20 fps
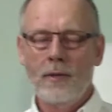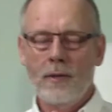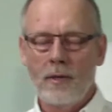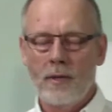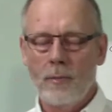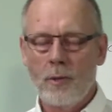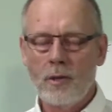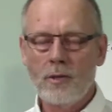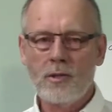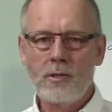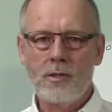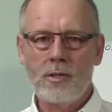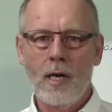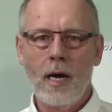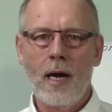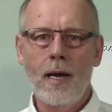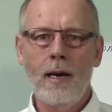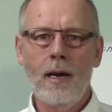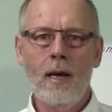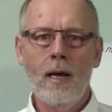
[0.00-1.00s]
the commercial
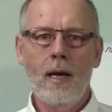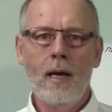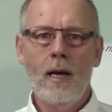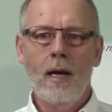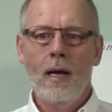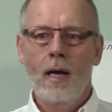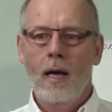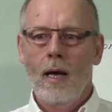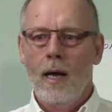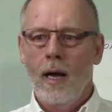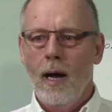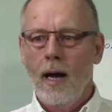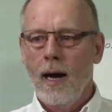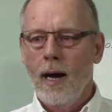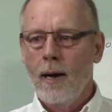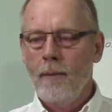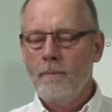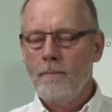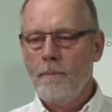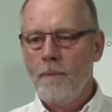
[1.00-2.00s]
side.
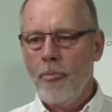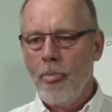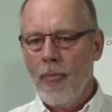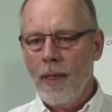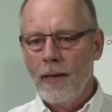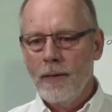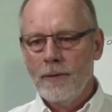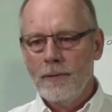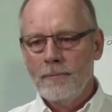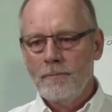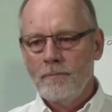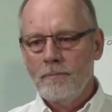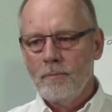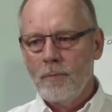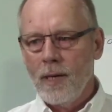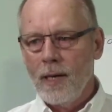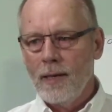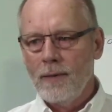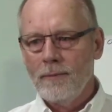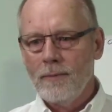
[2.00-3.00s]
Um,
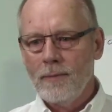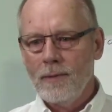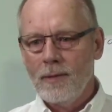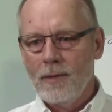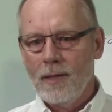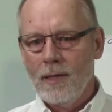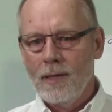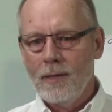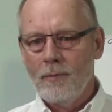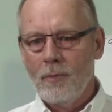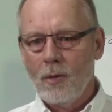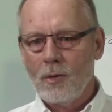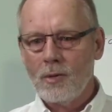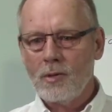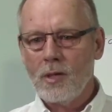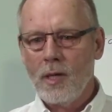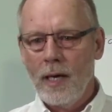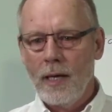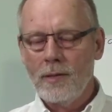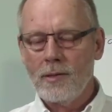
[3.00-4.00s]
but in most
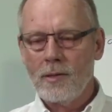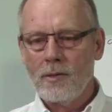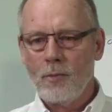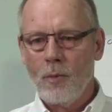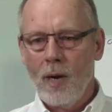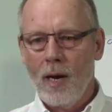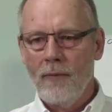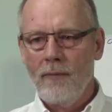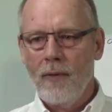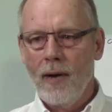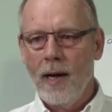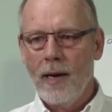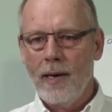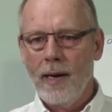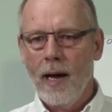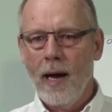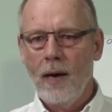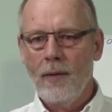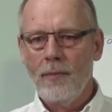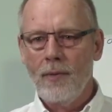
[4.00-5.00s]
cases, what I find
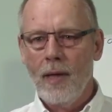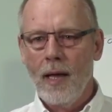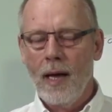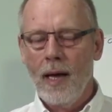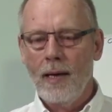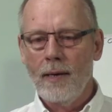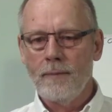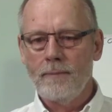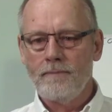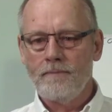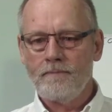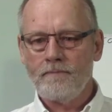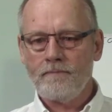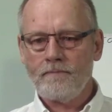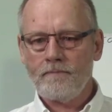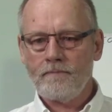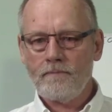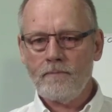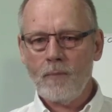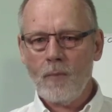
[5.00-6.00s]
out that
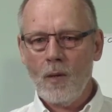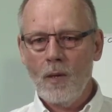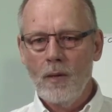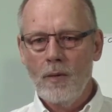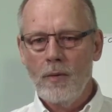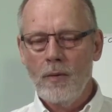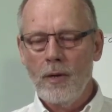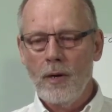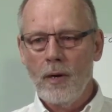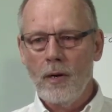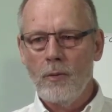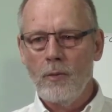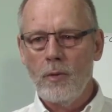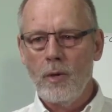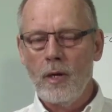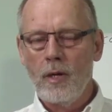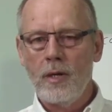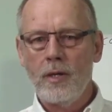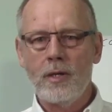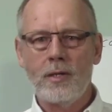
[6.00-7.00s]
there
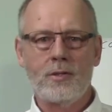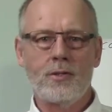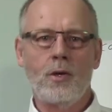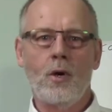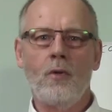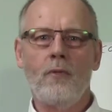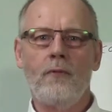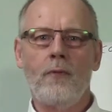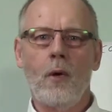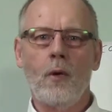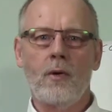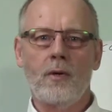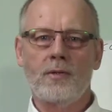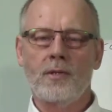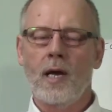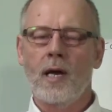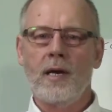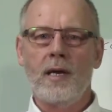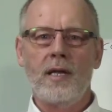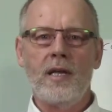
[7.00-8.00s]
really is no focus
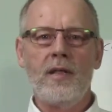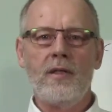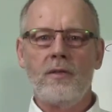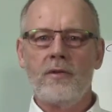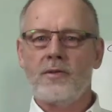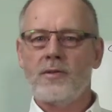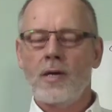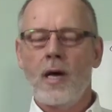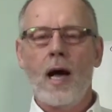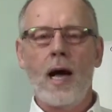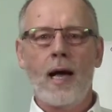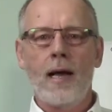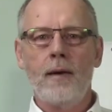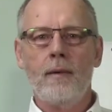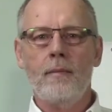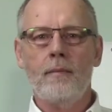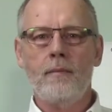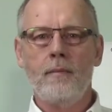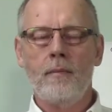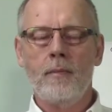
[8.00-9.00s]
on either side
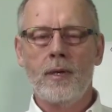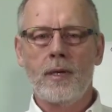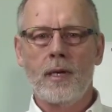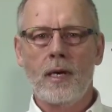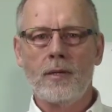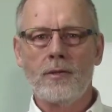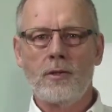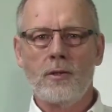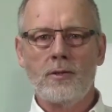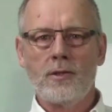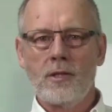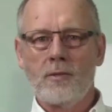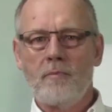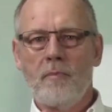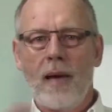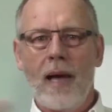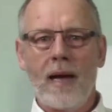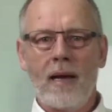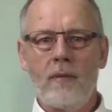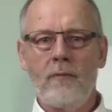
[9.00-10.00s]
because they're just
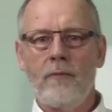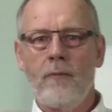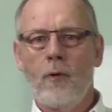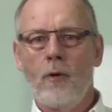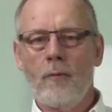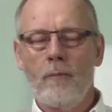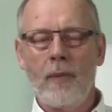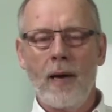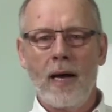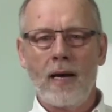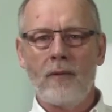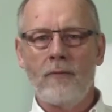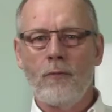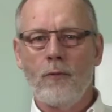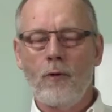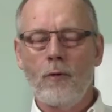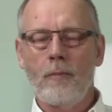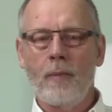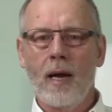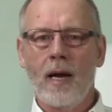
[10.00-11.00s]
back and forth, back and
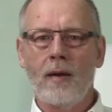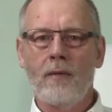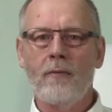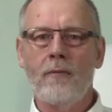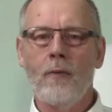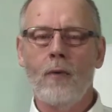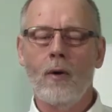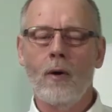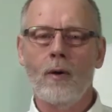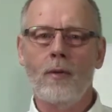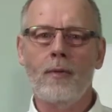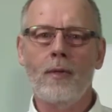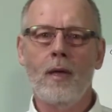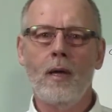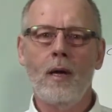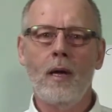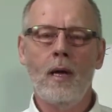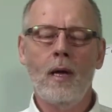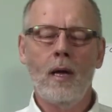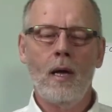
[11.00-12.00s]
forth, back and forth.
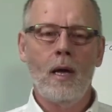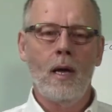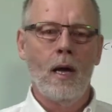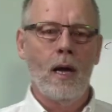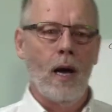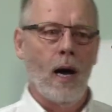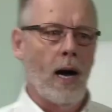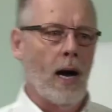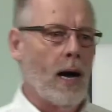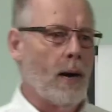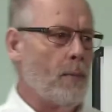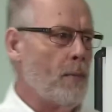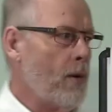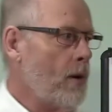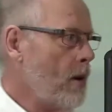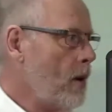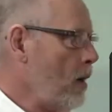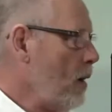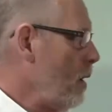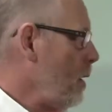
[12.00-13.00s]
Um,
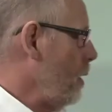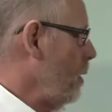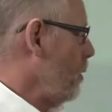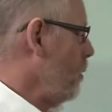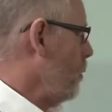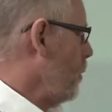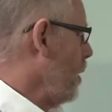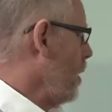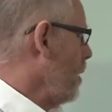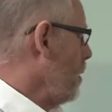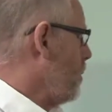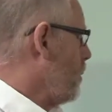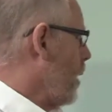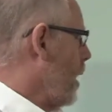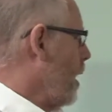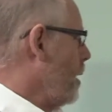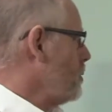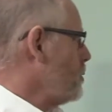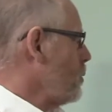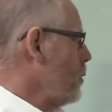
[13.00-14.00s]
one of the
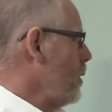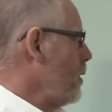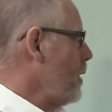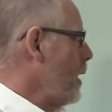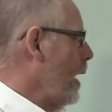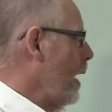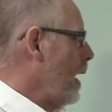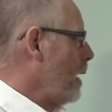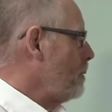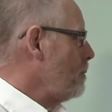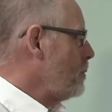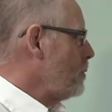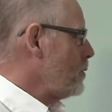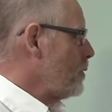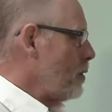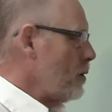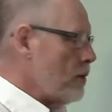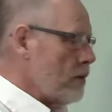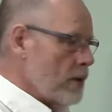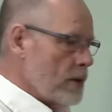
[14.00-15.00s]
problems with that
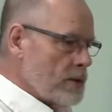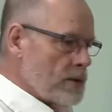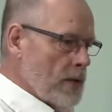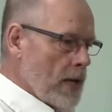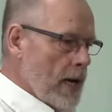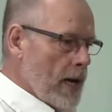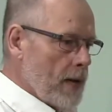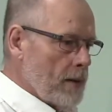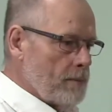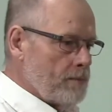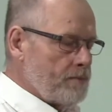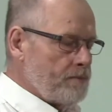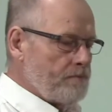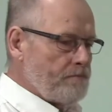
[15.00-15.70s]
too is that